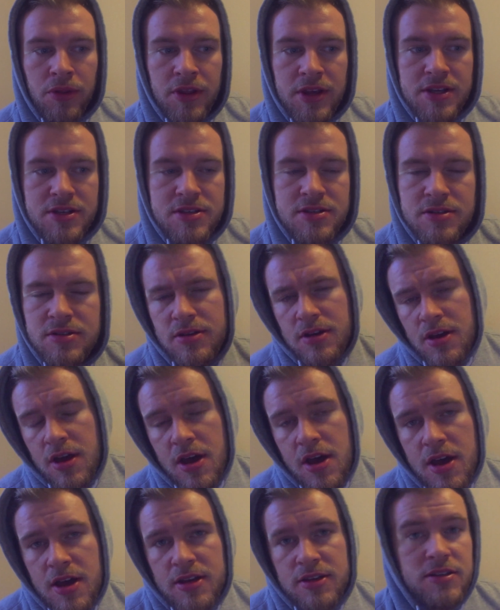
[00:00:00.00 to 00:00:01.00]
on this.
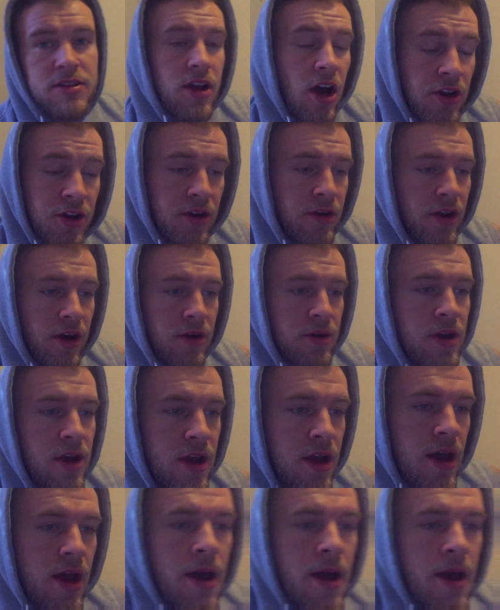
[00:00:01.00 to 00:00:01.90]
I don't know.